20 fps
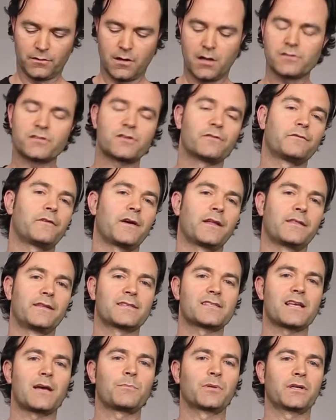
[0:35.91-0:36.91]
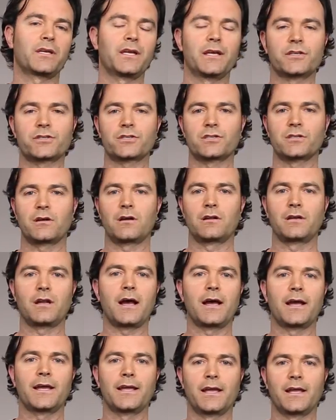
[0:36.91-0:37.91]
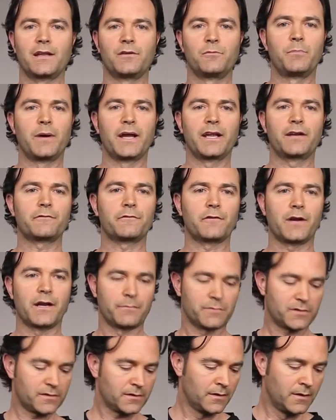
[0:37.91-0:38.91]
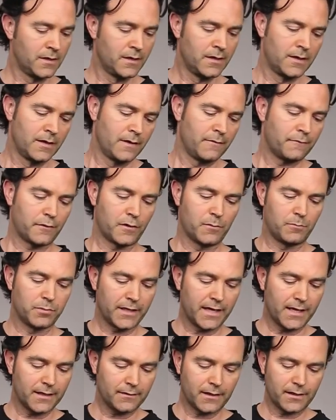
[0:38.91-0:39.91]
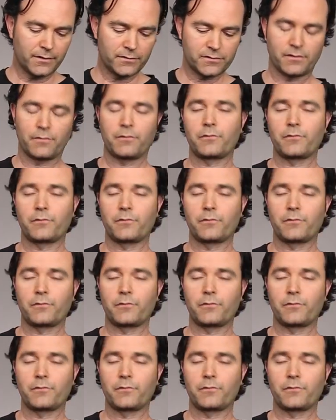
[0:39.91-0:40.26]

also find this application on high-end bike frames. For the blade, they use a